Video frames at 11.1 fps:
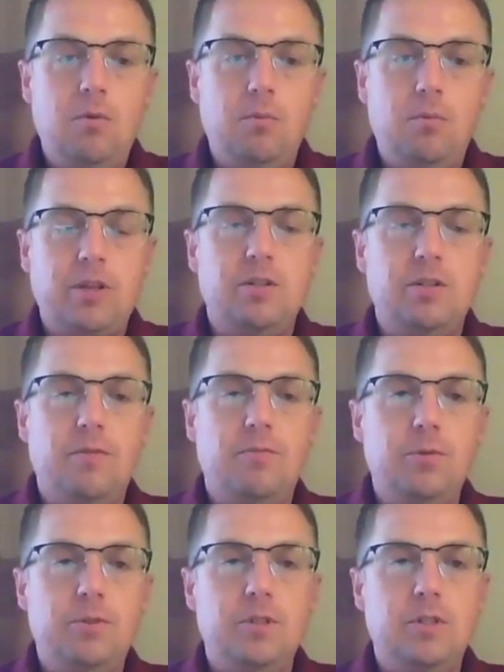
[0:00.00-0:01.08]
positive
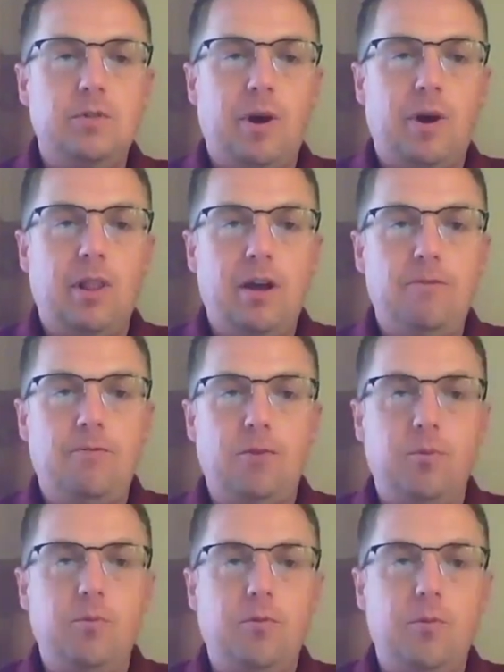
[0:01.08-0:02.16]
influences in my life
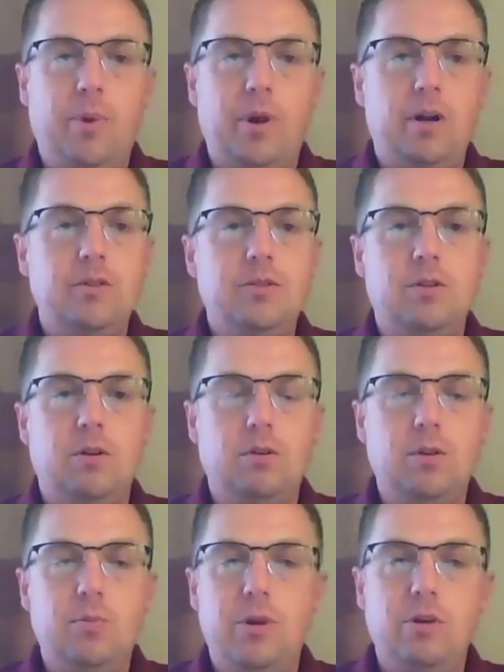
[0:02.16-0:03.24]
from parents to
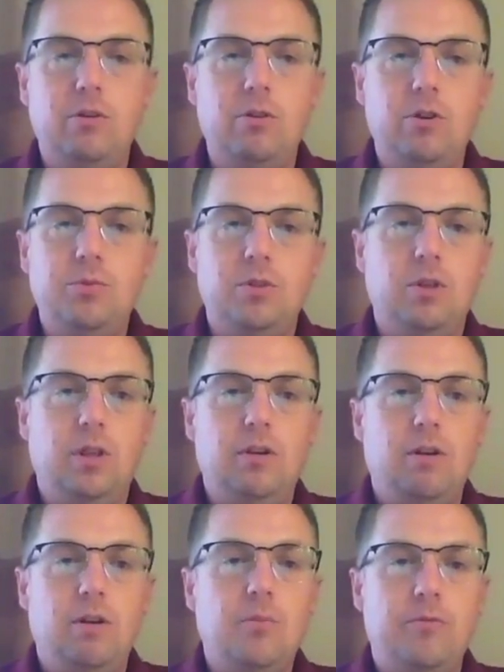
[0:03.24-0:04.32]
early peer groups to
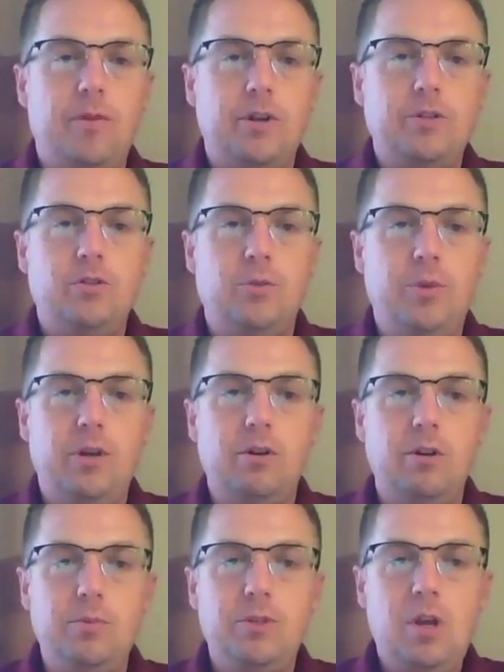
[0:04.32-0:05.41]
later on professional peer
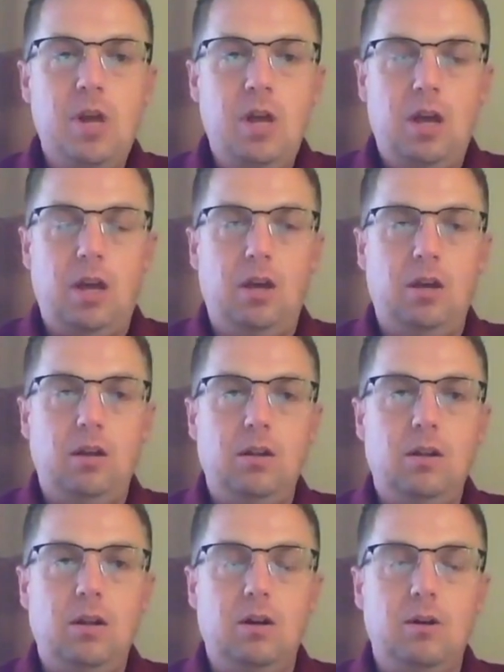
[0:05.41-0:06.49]
groups. And
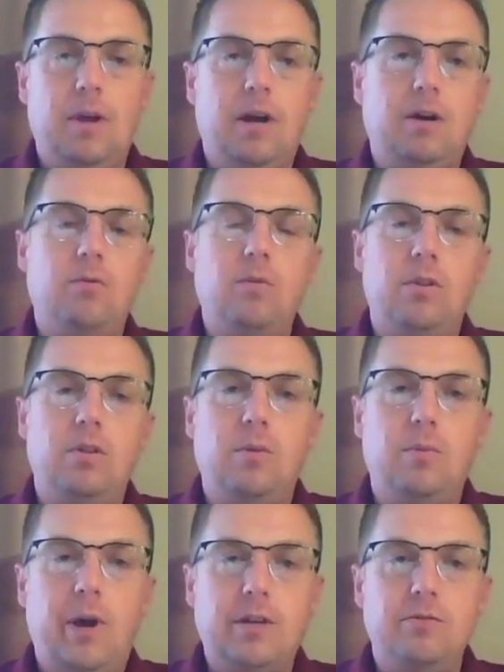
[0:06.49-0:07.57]
now with
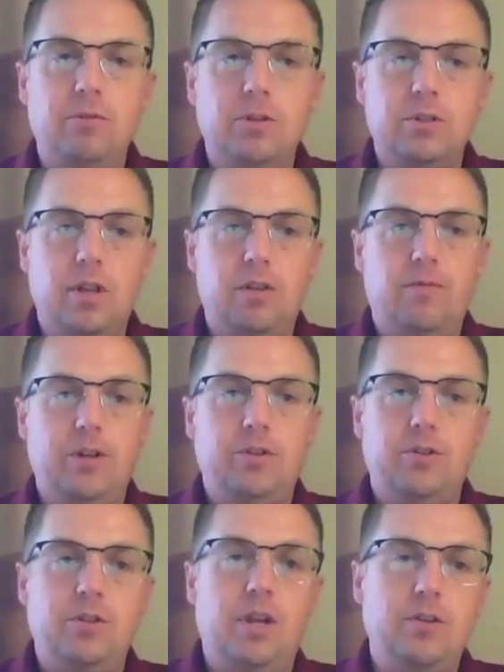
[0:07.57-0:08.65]
passive real estate
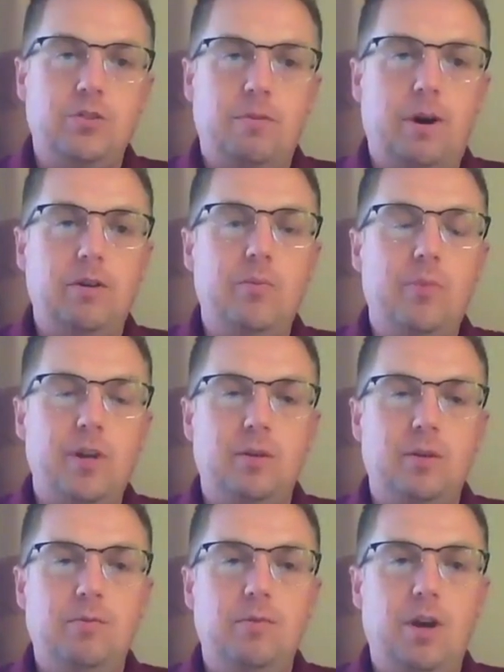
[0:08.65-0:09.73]
investors, getting surrounded by
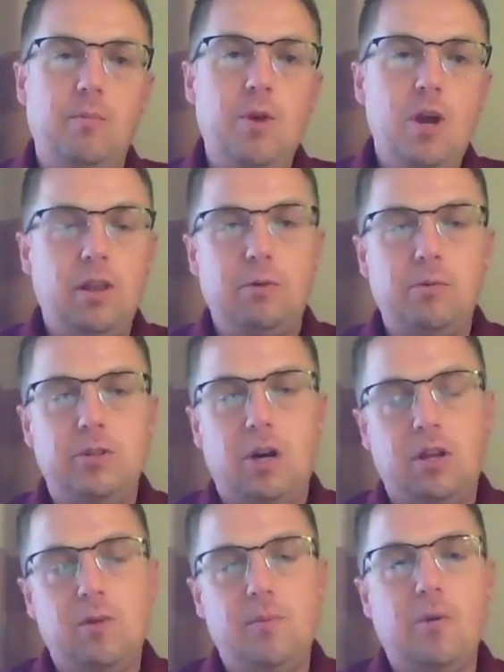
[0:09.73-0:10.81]
some of them, like we were
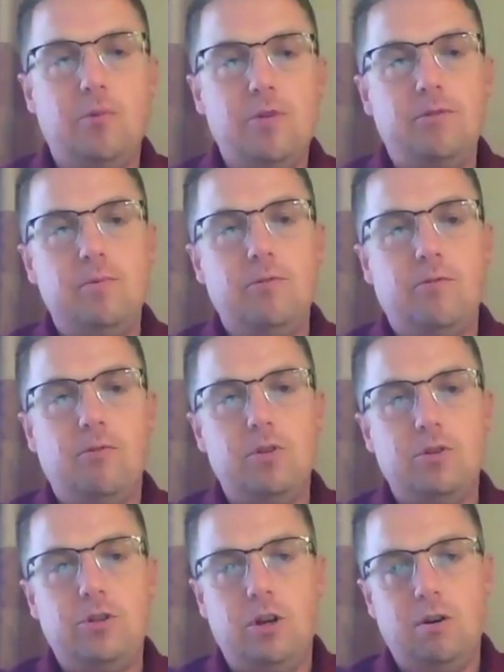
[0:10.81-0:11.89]
talking about briefly before the
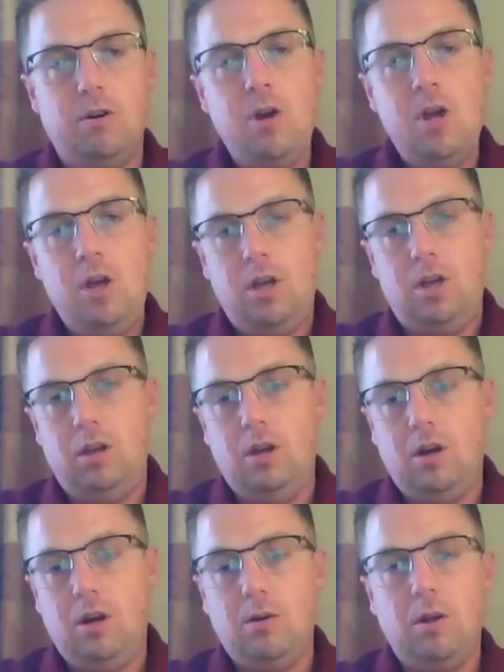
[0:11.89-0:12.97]
show in
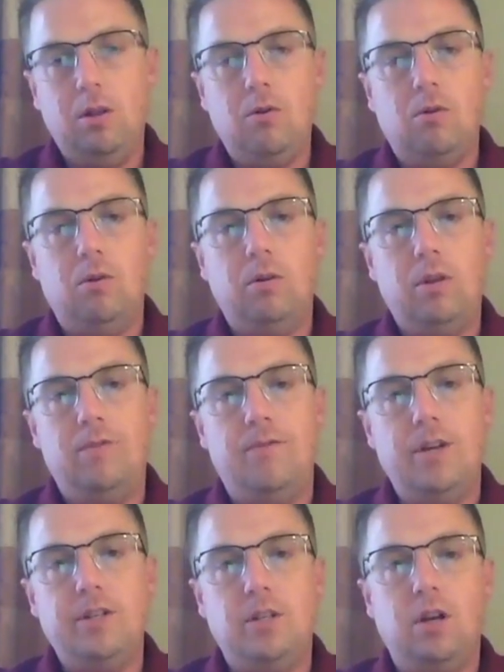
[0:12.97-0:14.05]
a local
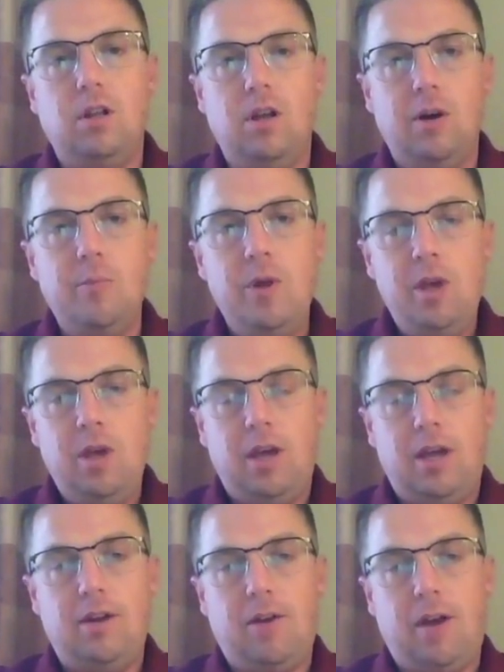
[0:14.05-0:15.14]
investing club,
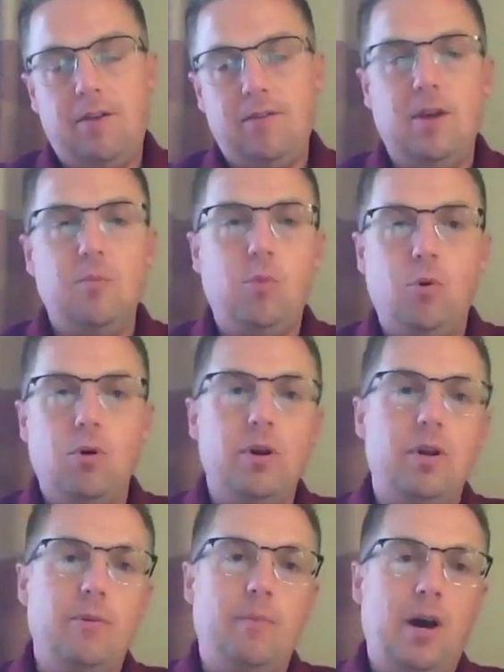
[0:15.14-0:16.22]
and having them pour
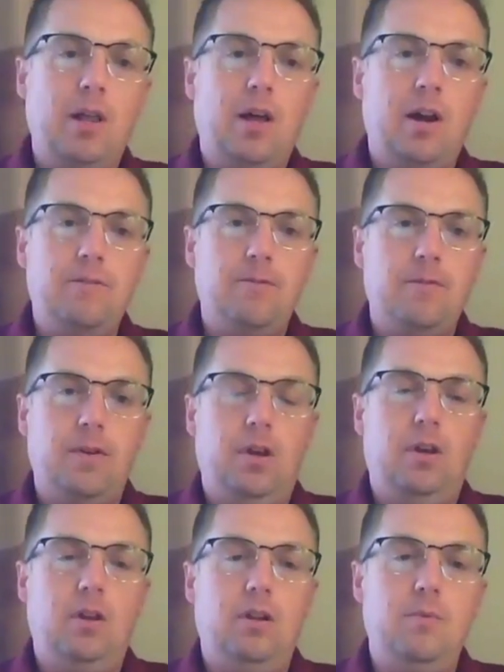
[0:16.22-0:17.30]
into my life
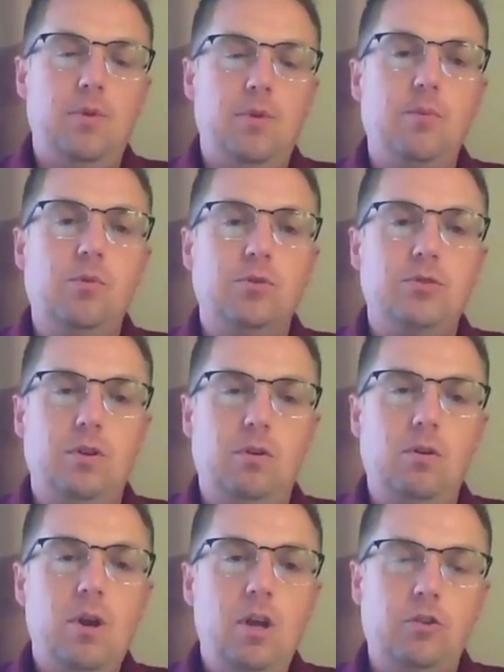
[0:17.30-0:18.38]
and be able to
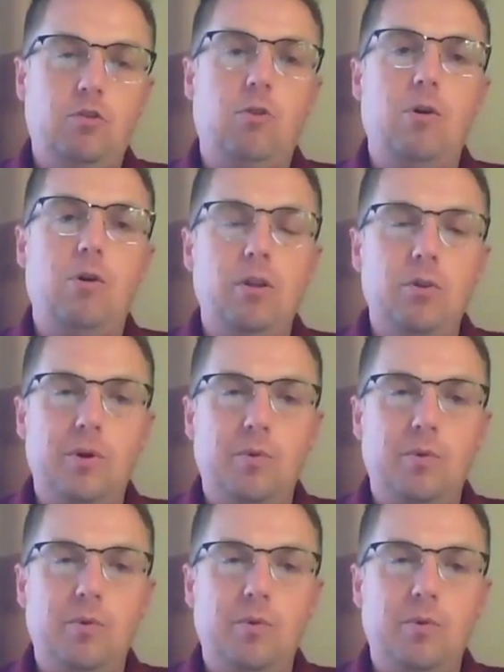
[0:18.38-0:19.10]
grow a little bit